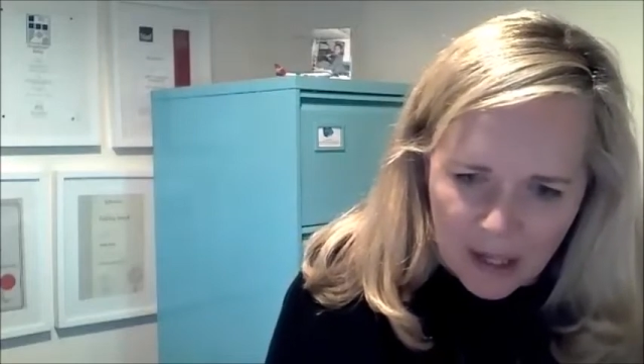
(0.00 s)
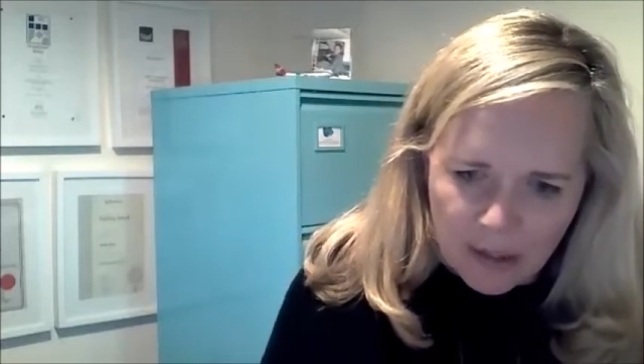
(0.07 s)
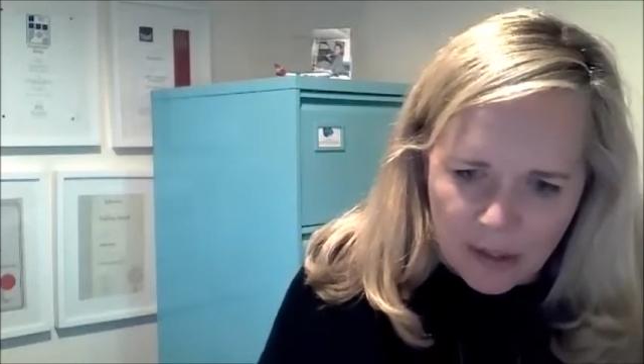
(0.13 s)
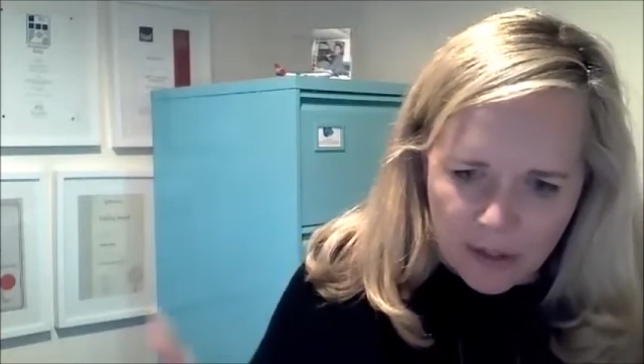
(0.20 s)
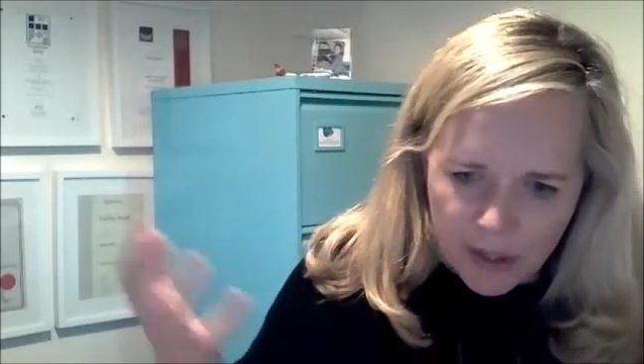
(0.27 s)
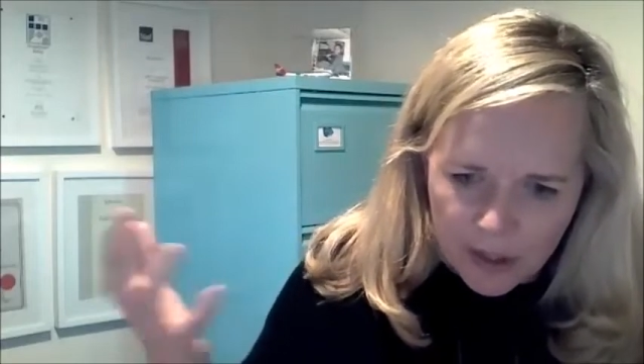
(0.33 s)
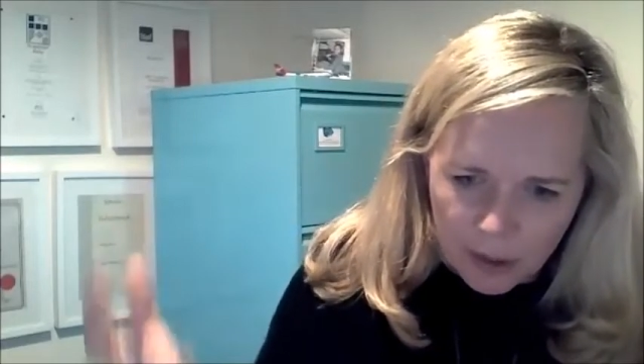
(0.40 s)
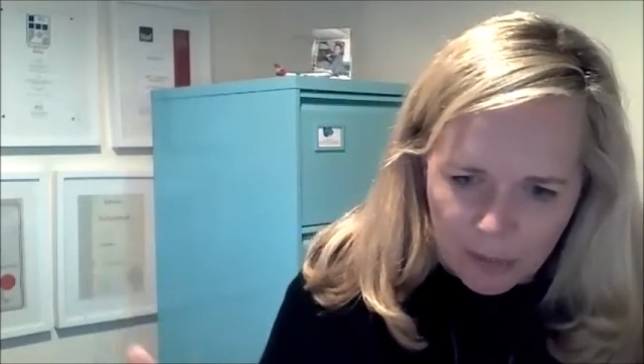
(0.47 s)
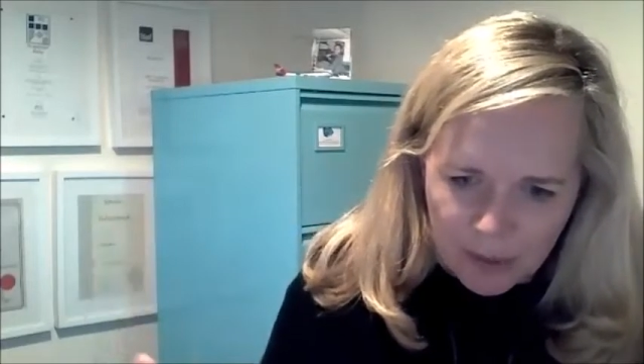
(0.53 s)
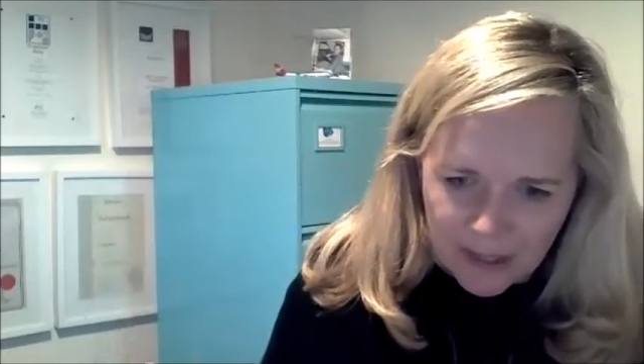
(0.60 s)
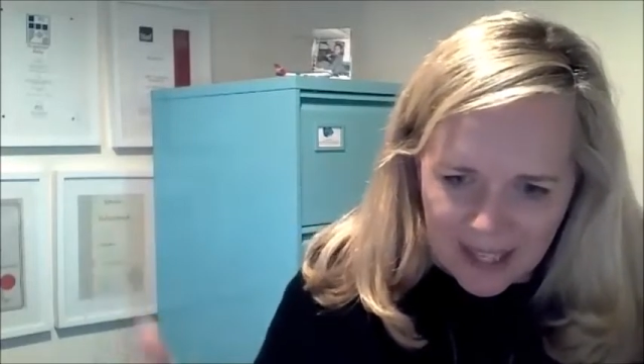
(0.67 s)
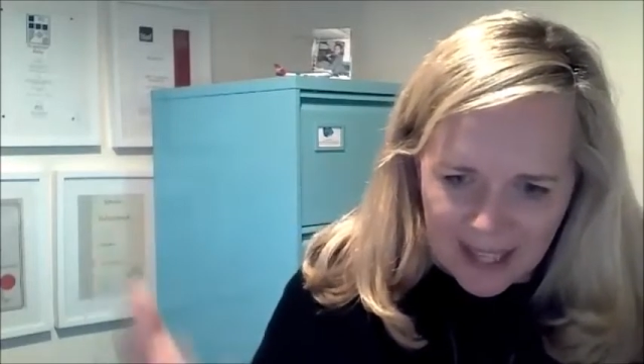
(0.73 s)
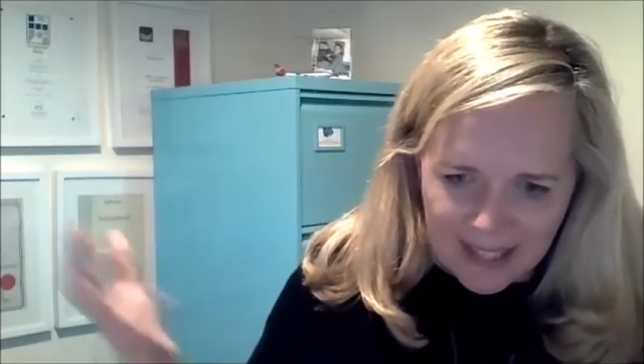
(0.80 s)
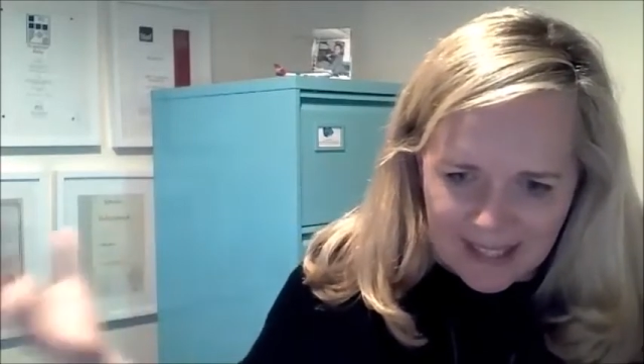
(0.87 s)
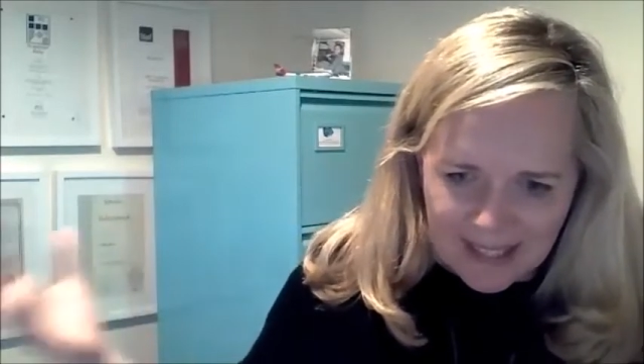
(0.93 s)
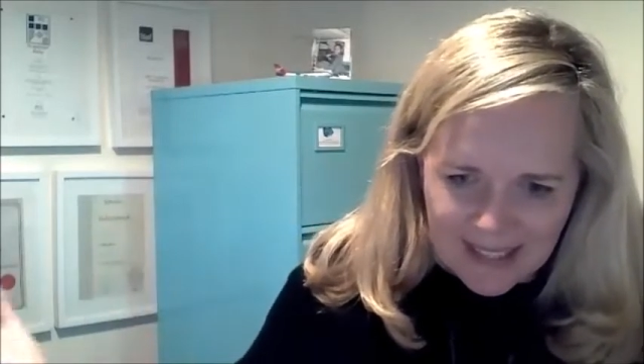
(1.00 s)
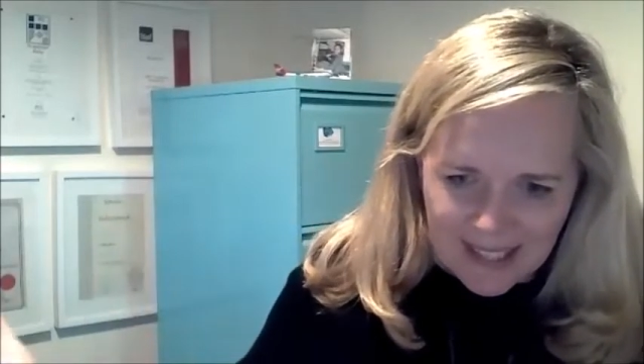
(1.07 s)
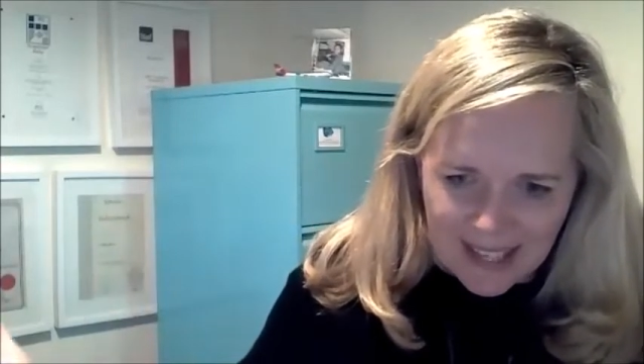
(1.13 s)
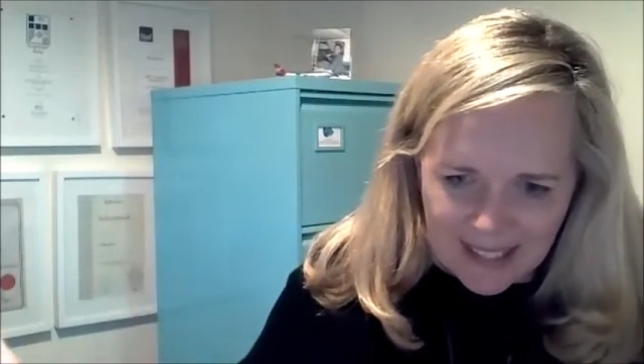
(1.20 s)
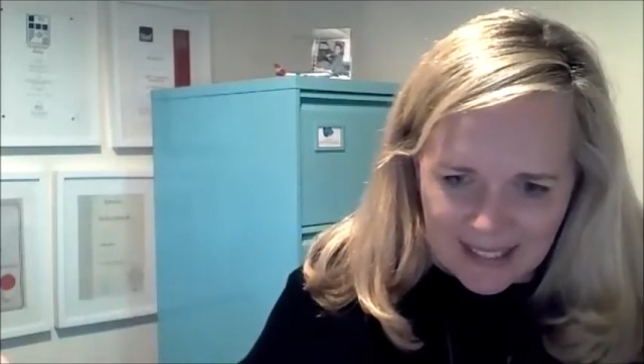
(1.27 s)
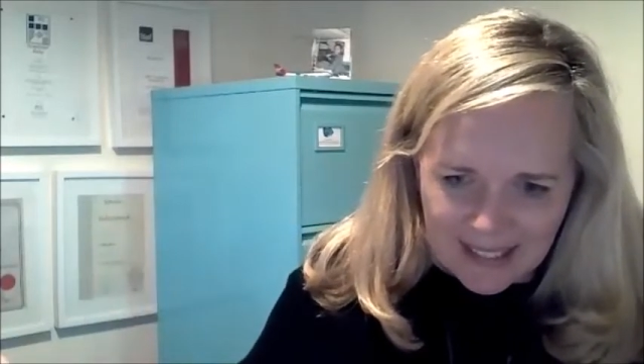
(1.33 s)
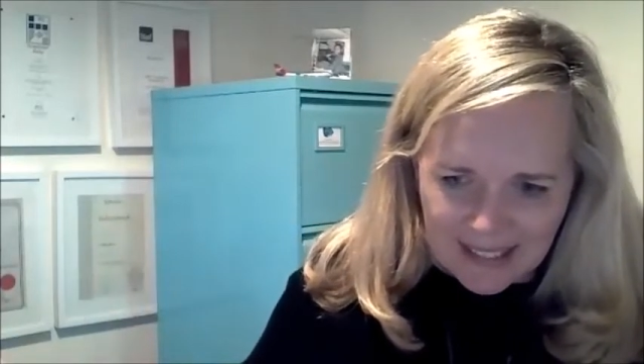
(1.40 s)
there's somebody else
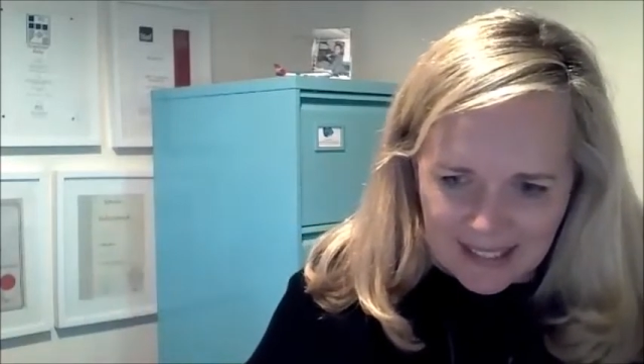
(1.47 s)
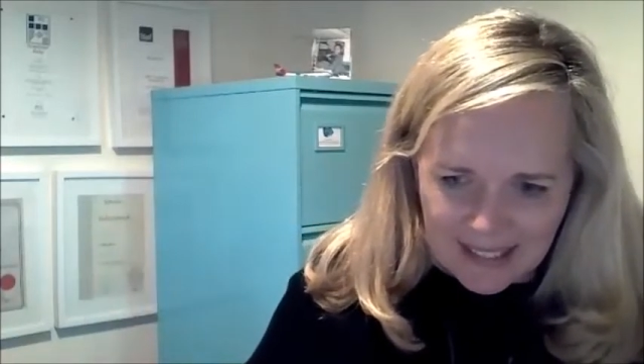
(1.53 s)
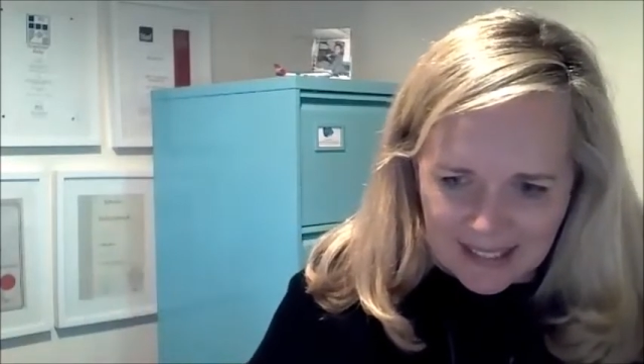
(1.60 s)
that